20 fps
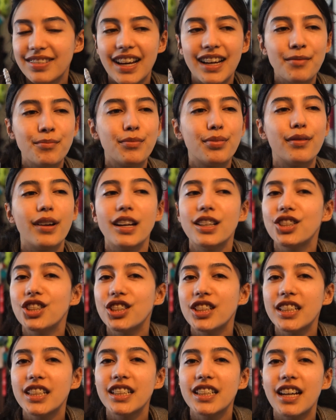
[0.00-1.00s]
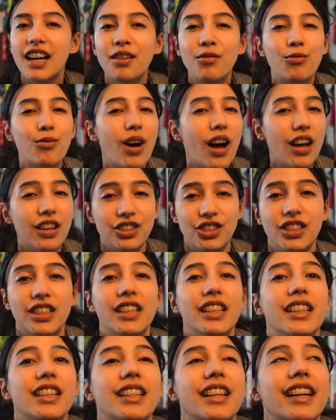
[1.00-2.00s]
I brush it, I wash
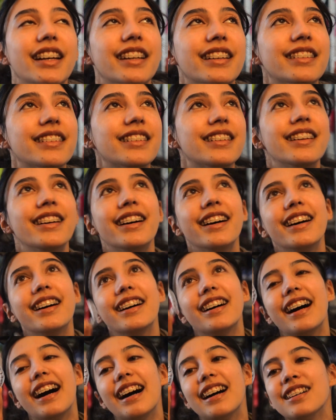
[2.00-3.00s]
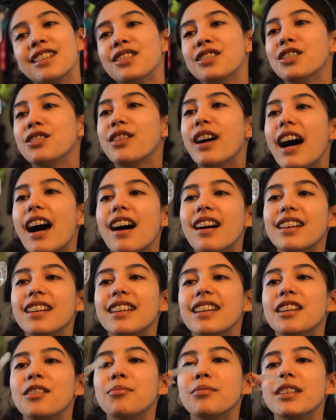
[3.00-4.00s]
it, like, I don't know how
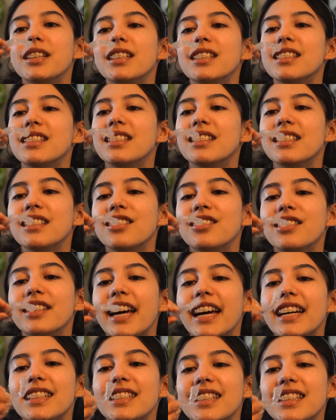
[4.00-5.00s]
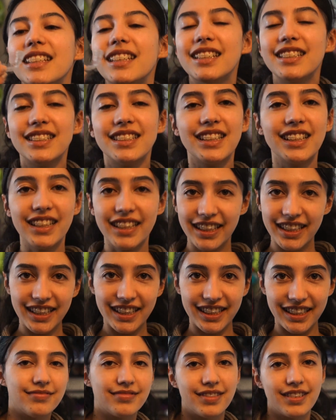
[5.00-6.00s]
to keep these little nasty things
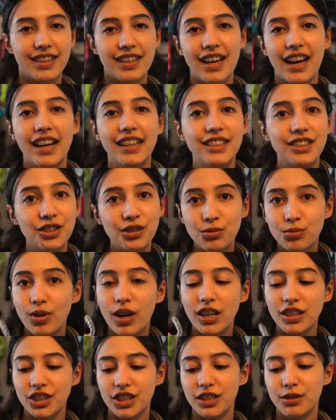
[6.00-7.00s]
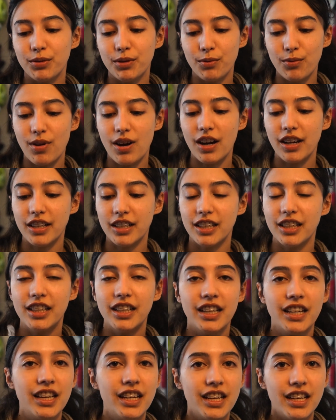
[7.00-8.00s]
clean. I do wash it with
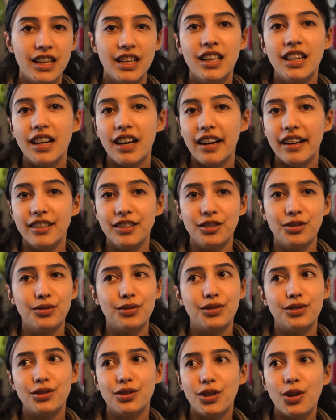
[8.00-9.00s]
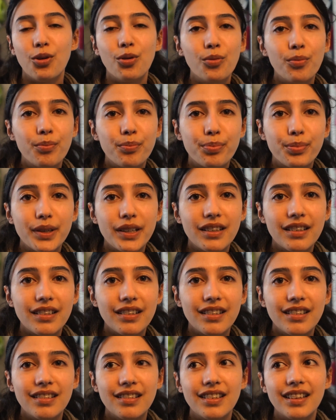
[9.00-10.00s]
water. I'll use soap,
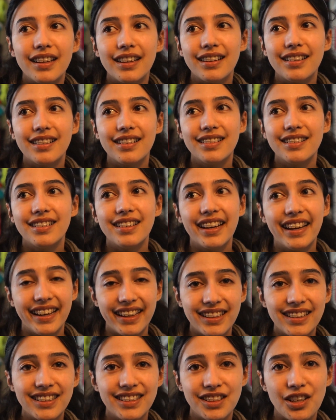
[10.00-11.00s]
like hand